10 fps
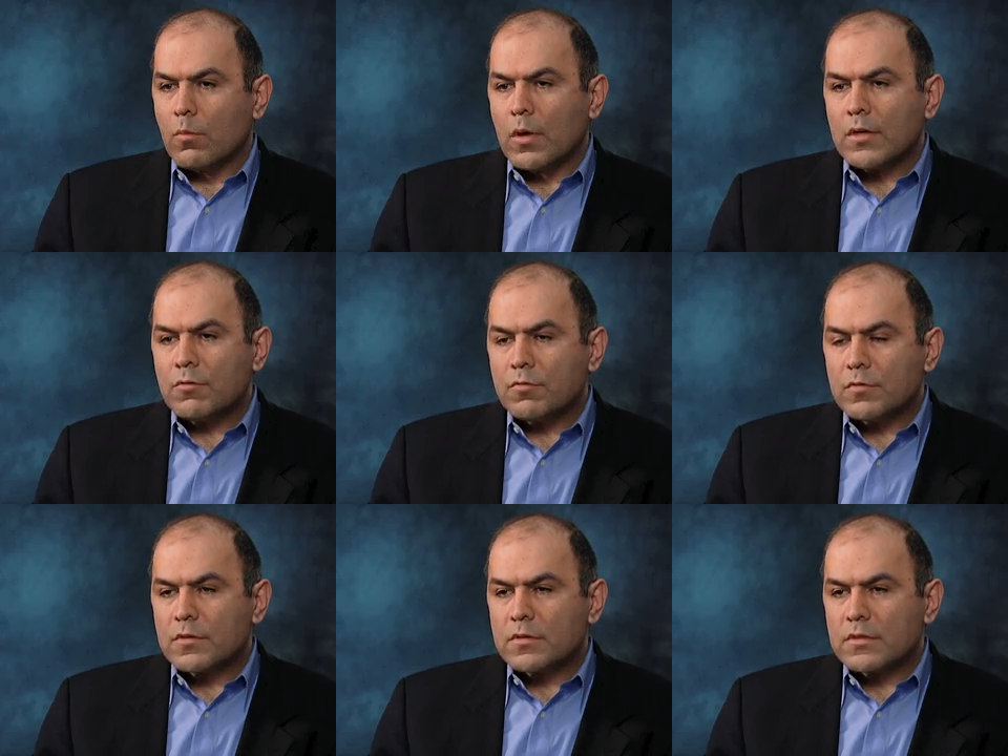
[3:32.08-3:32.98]
What if
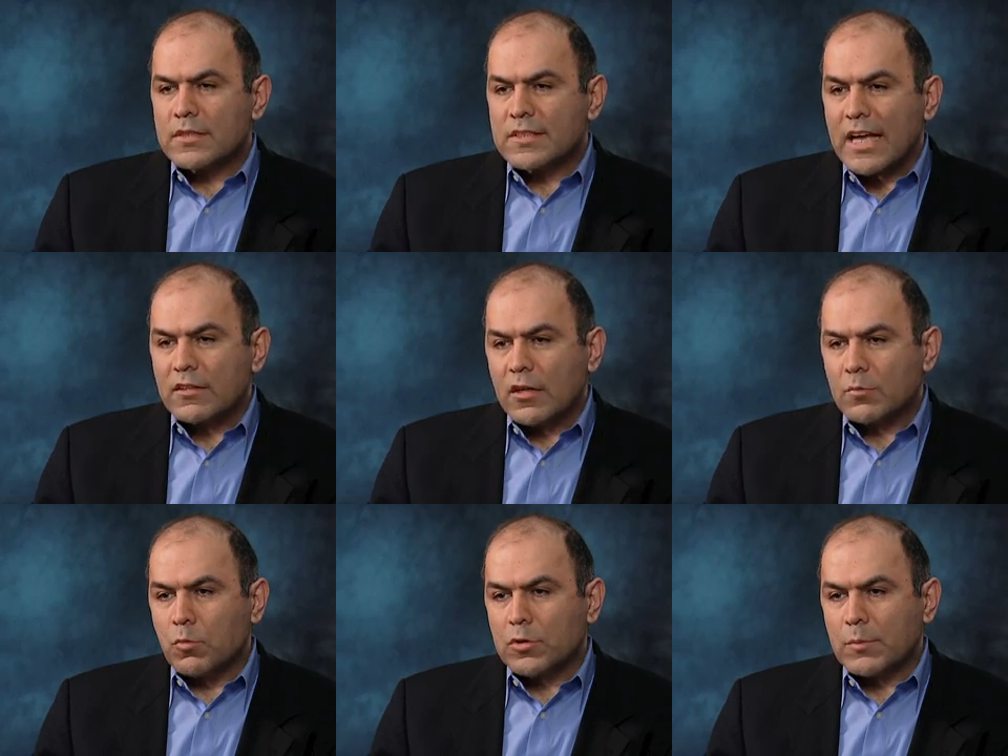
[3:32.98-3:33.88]
the
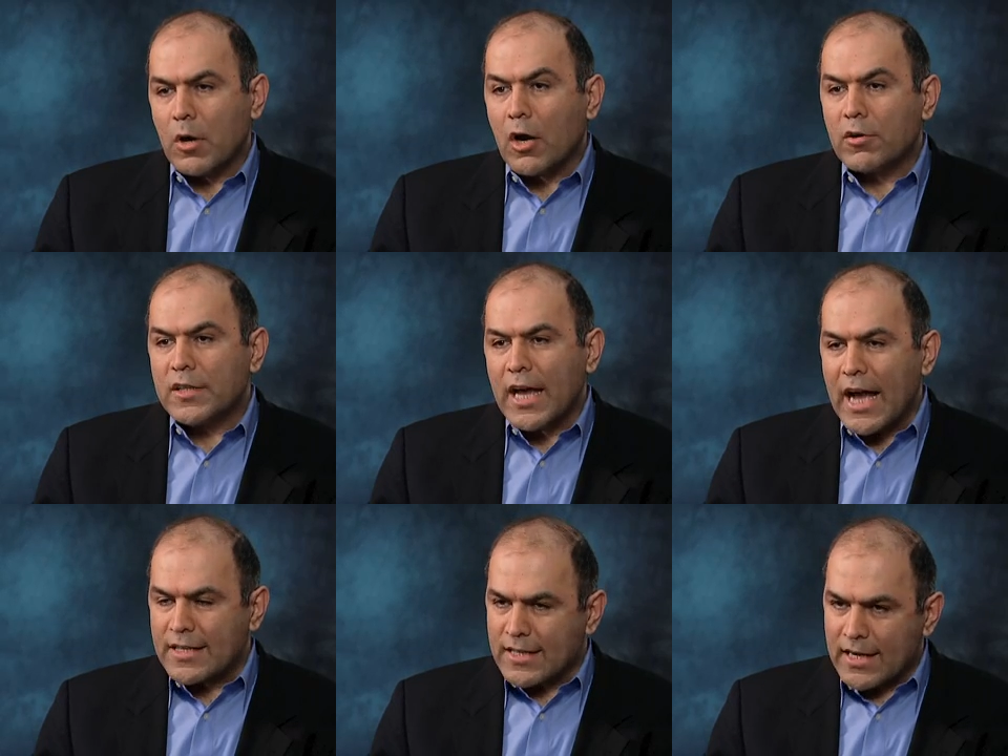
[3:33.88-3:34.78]
satellite modem already
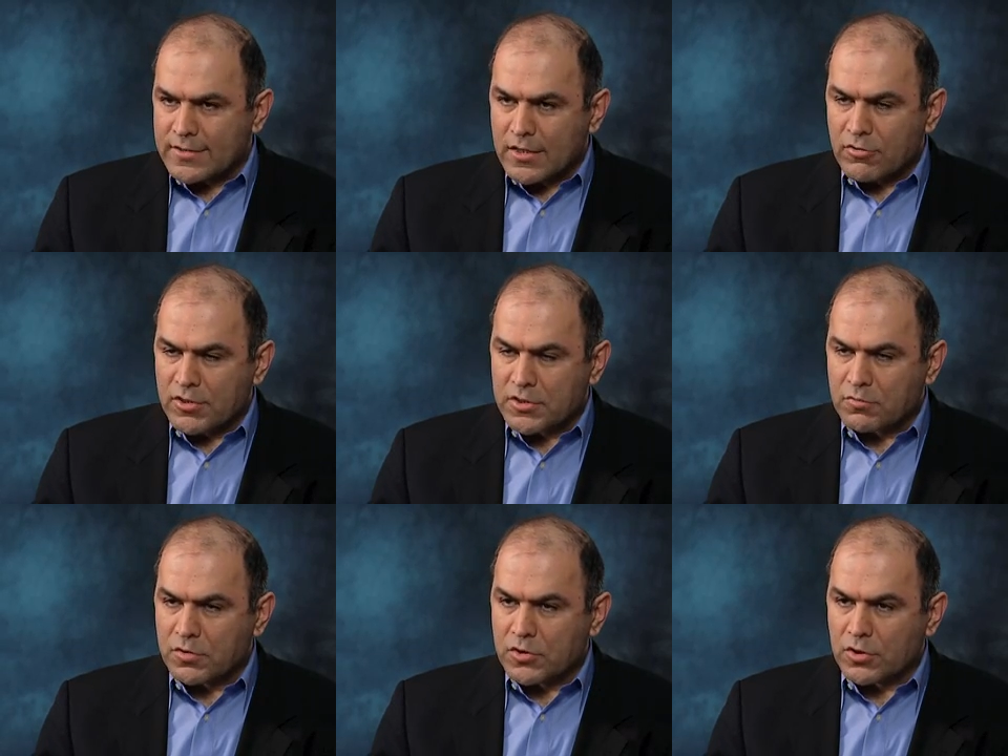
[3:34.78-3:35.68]
has acceleration
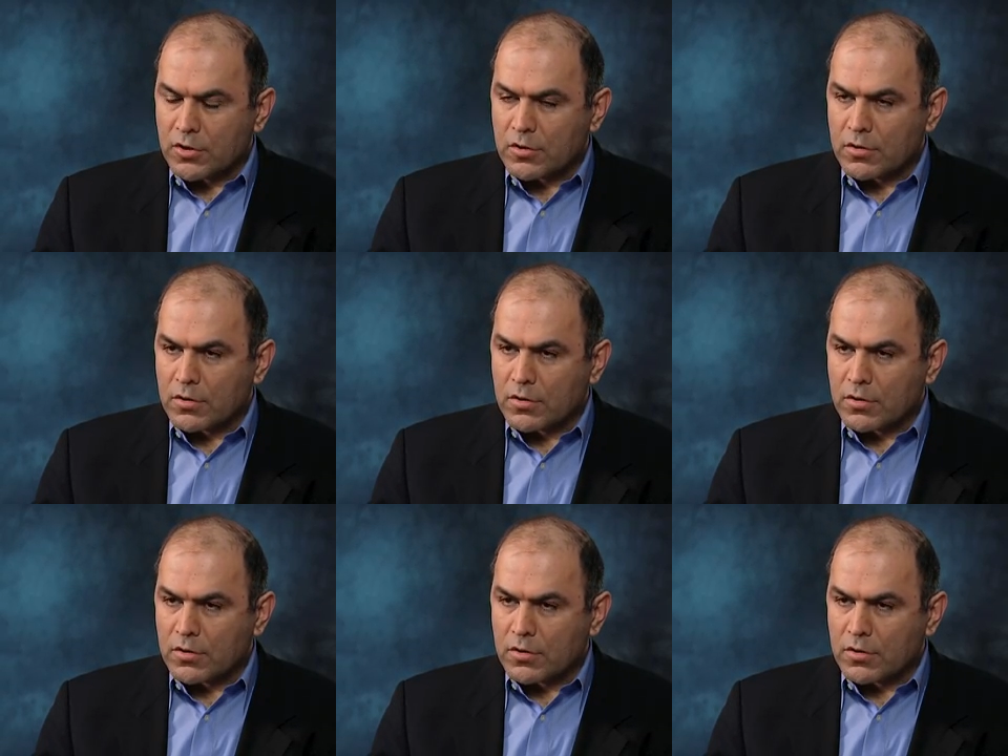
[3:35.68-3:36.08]
feature?